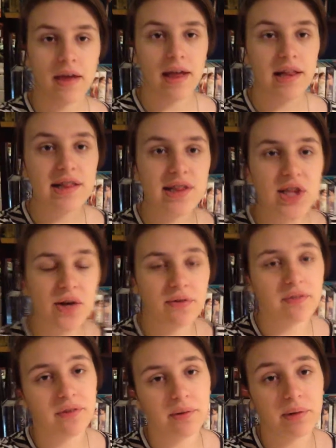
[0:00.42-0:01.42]
Hello
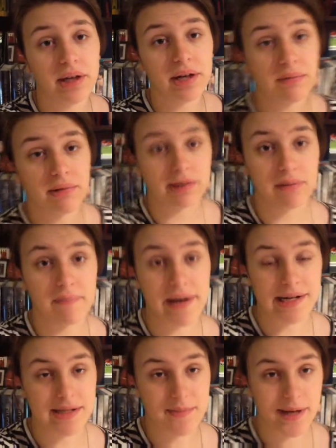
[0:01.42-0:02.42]
everyone and welcome
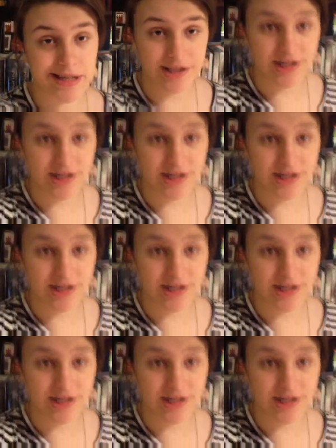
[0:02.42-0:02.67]
back to my